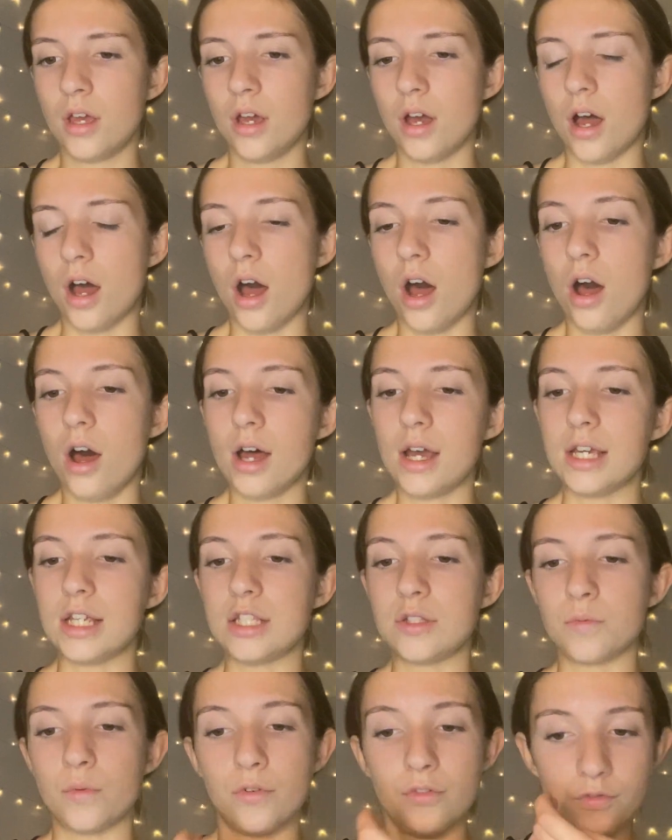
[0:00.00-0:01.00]
Her
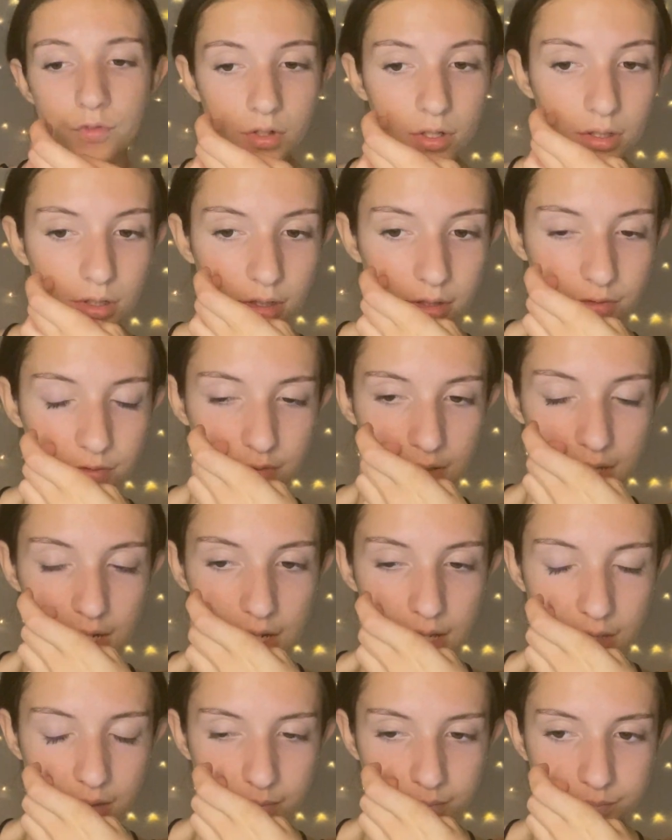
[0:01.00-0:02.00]
eyes were full of
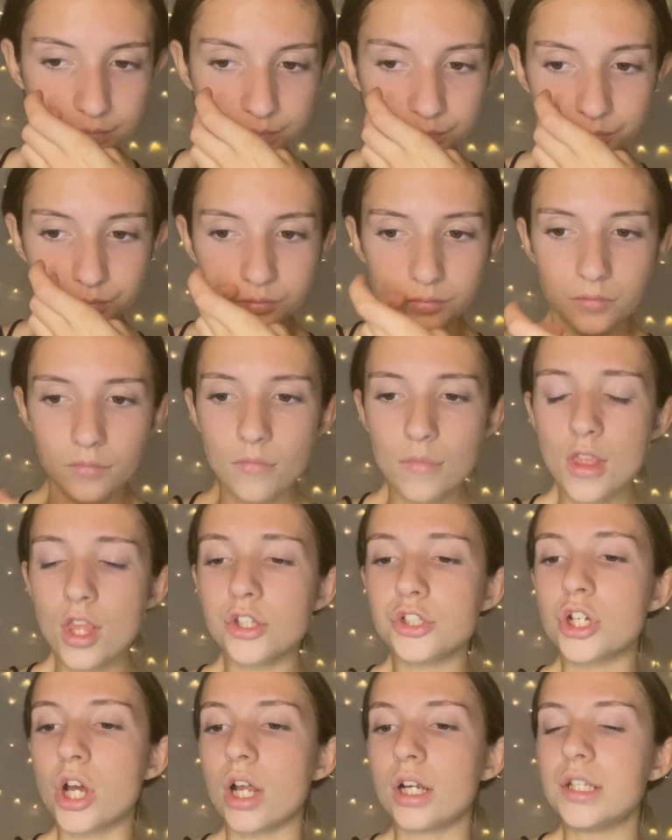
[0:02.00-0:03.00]
feeling.
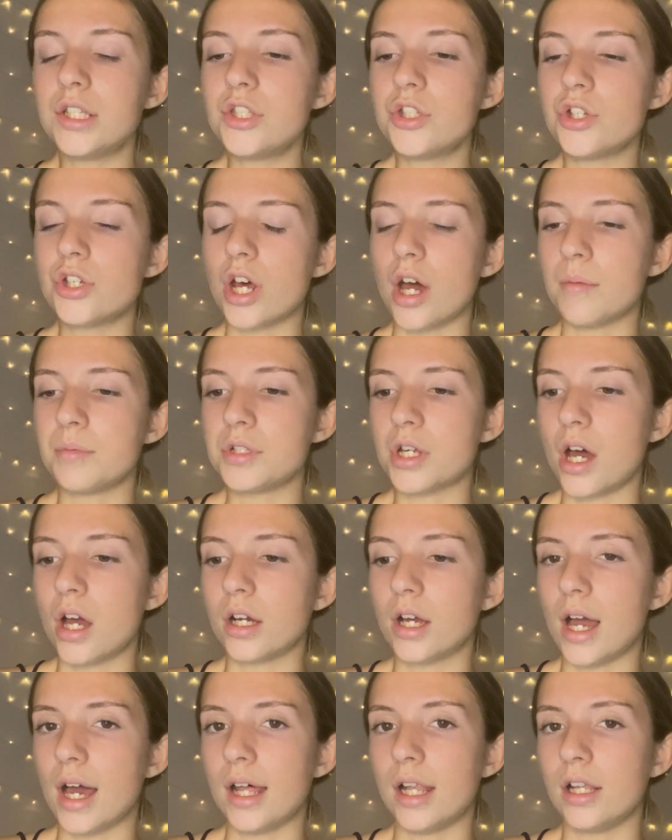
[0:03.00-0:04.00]
Charlie stood up to
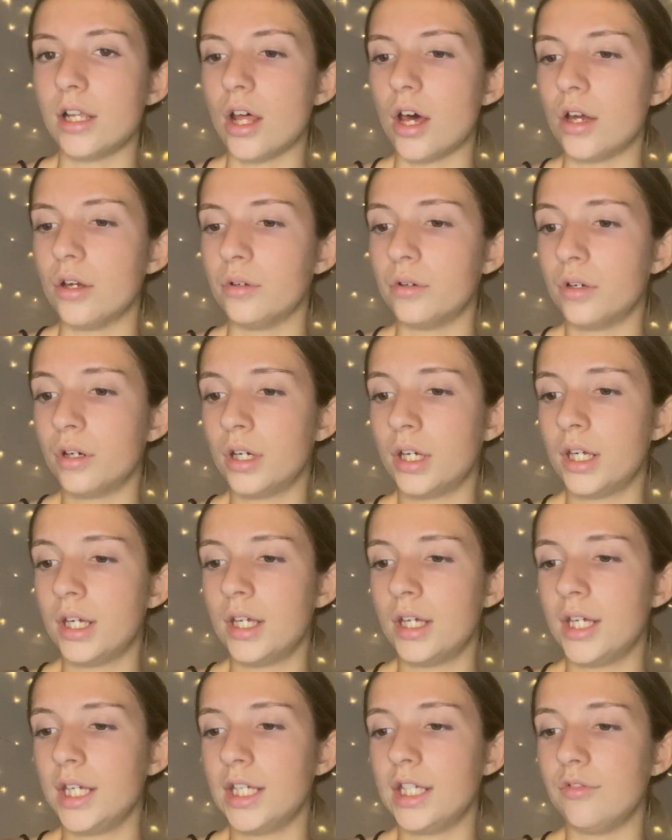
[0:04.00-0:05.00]
hug her hello.
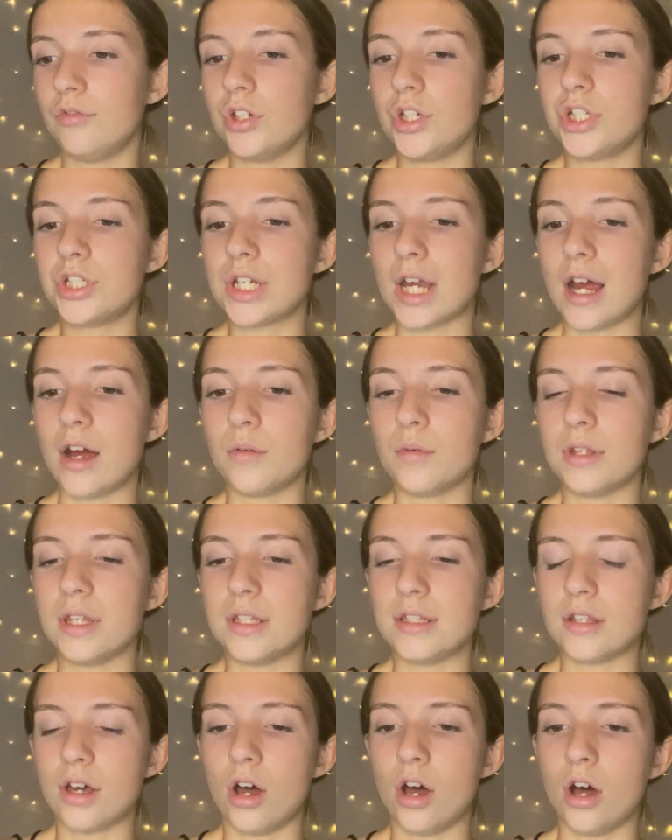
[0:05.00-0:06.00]
He reached out with
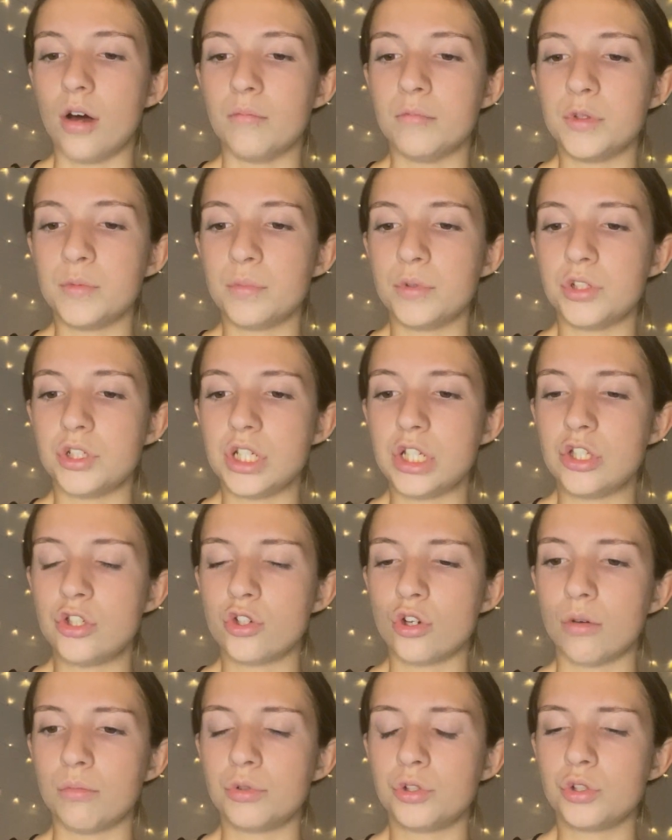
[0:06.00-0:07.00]
his arms, but she
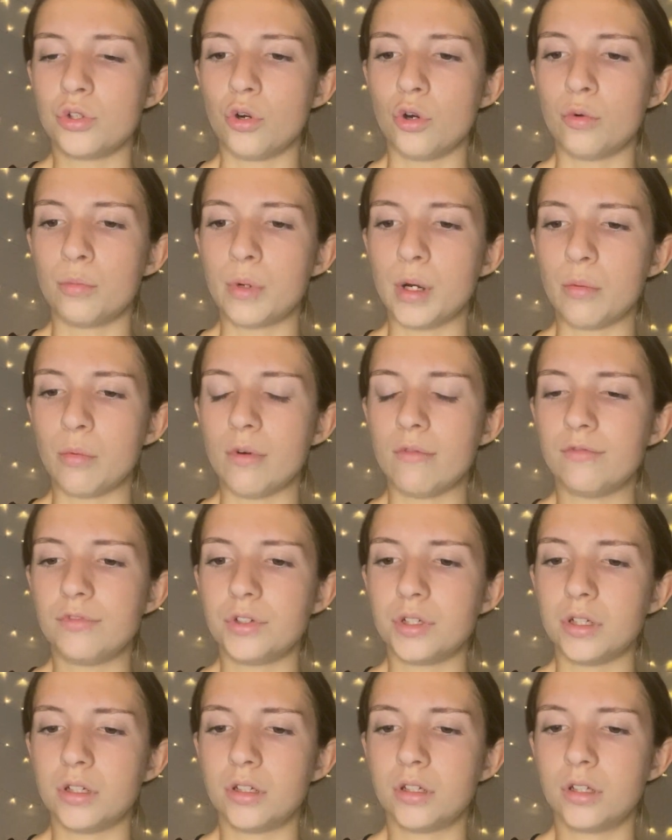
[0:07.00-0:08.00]
stopped short by 1
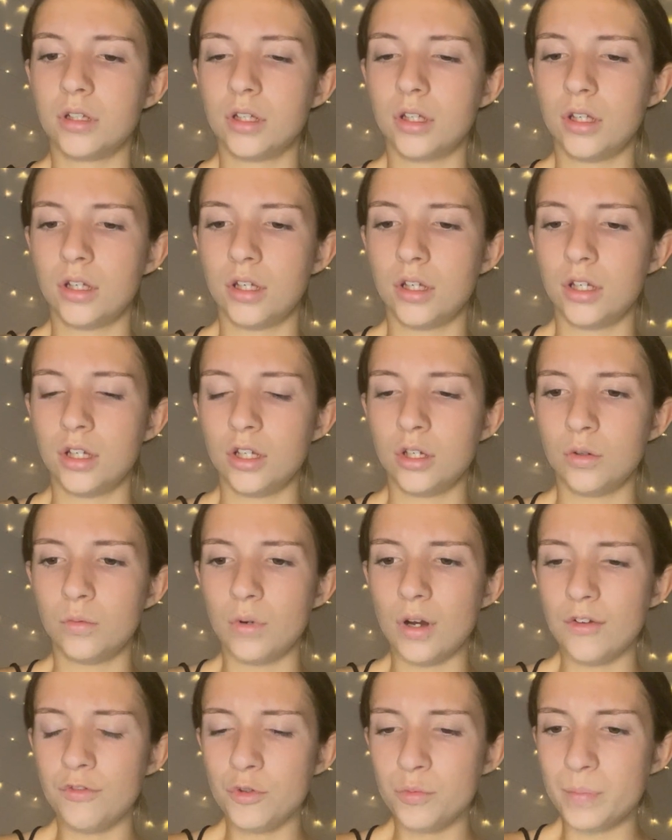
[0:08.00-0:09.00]
foot.
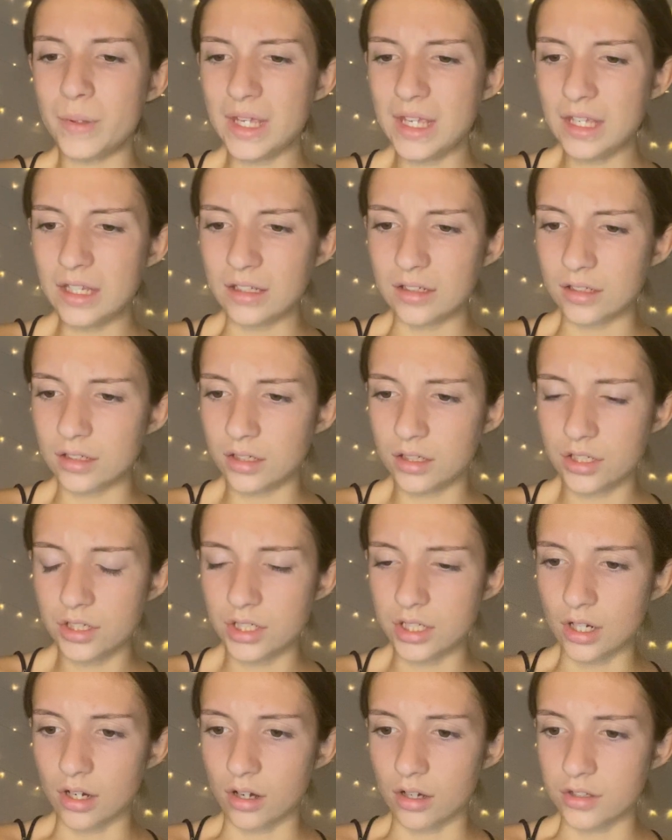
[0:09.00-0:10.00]
Where have you been?
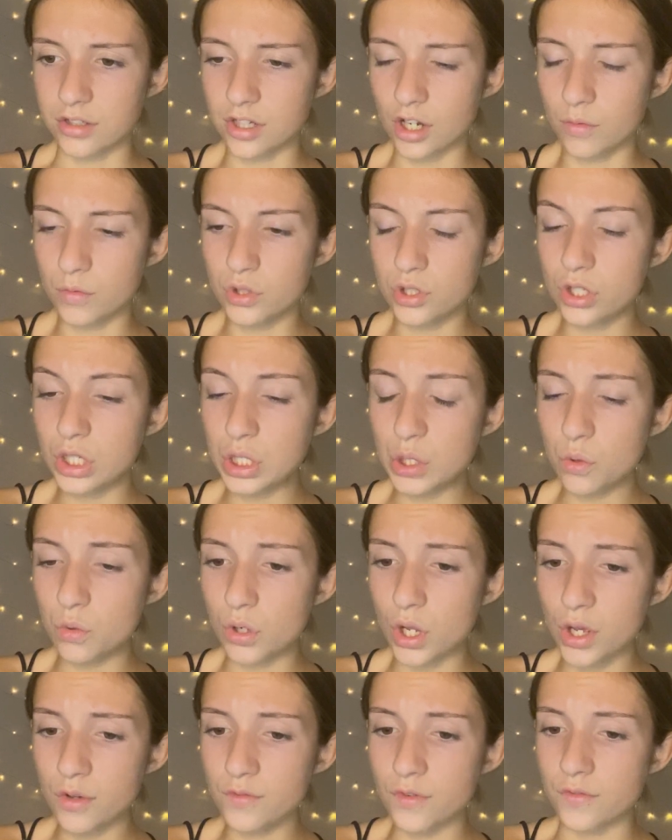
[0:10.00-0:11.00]
She asked. I was looking
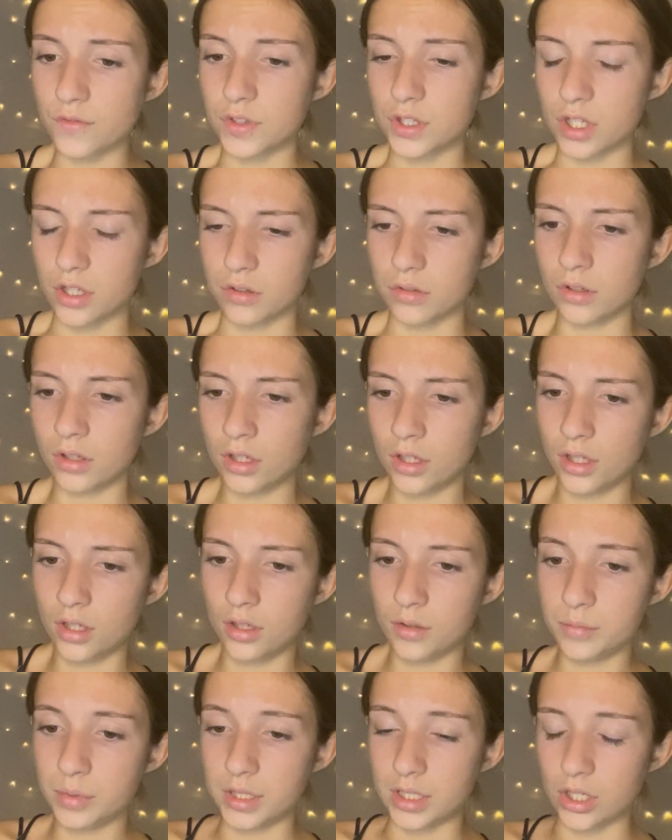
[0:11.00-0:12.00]
all over for you.
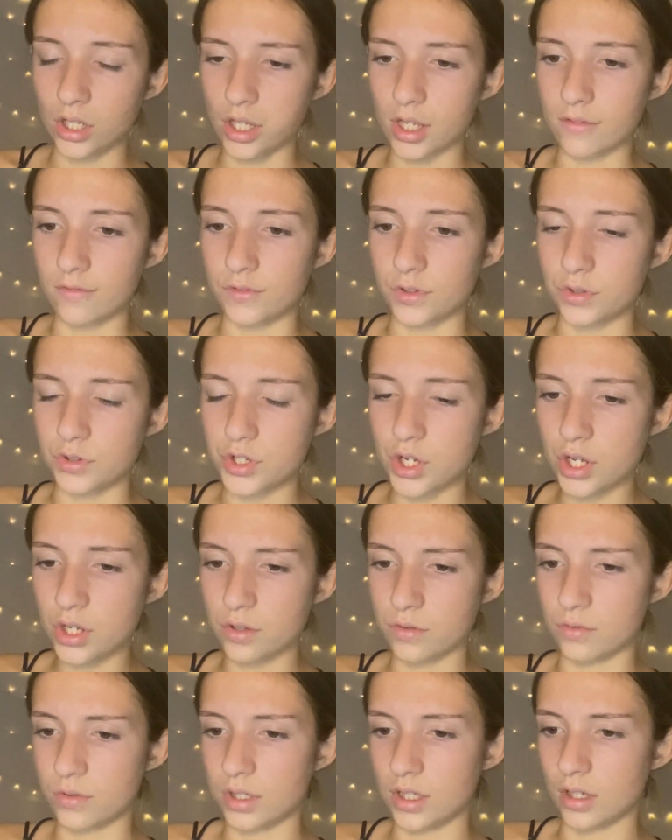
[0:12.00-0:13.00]
Been looking for you
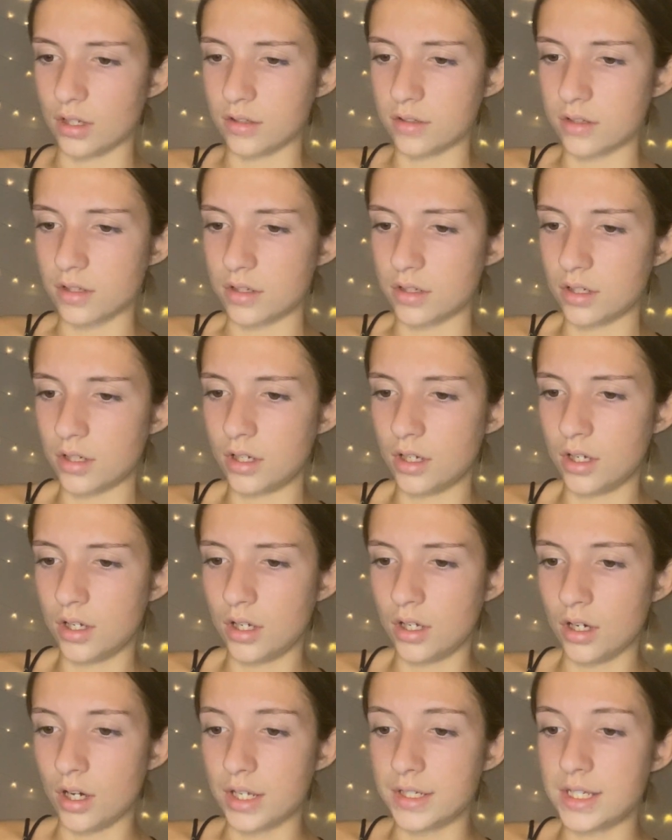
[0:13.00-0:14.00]
too, he answered.
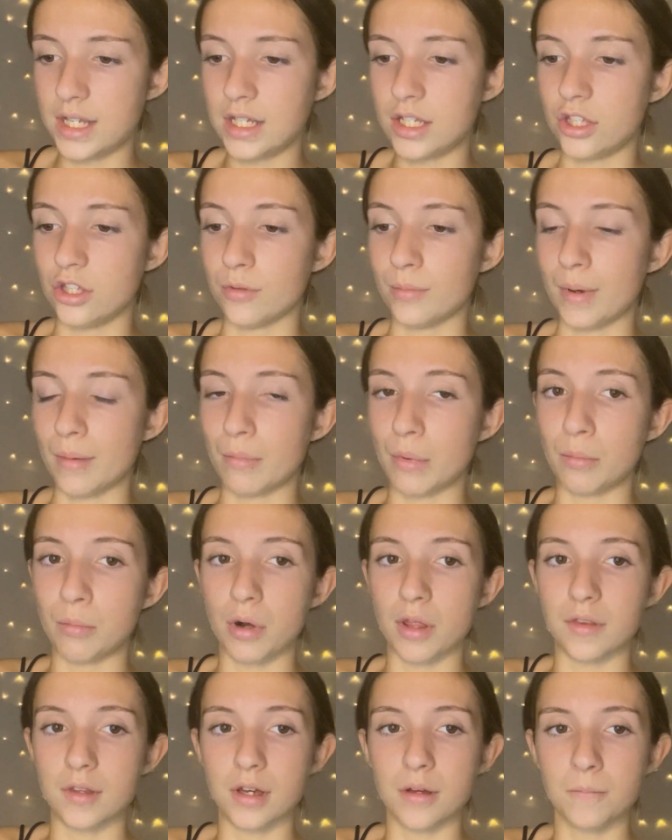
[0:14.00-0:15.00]
I take it you met my
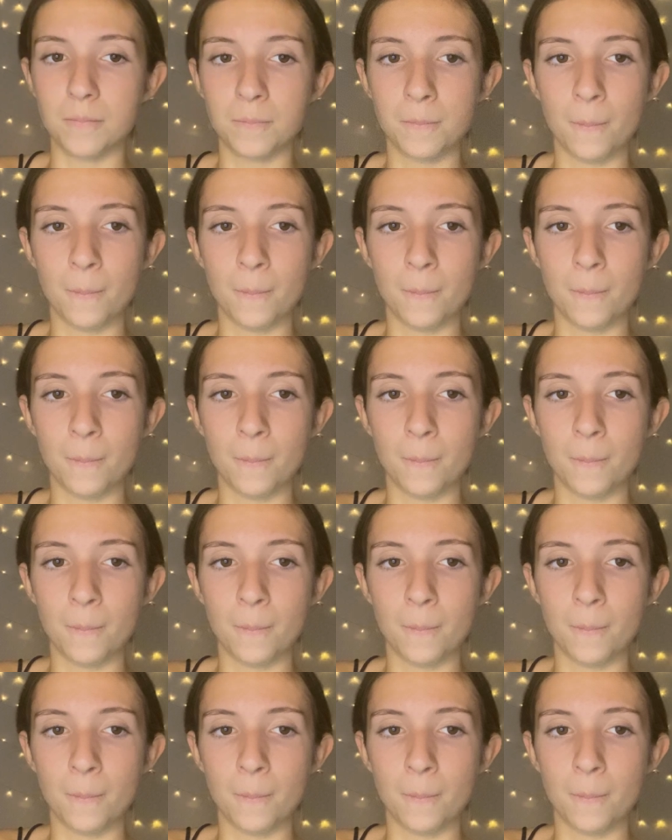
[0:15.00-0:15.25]
brother.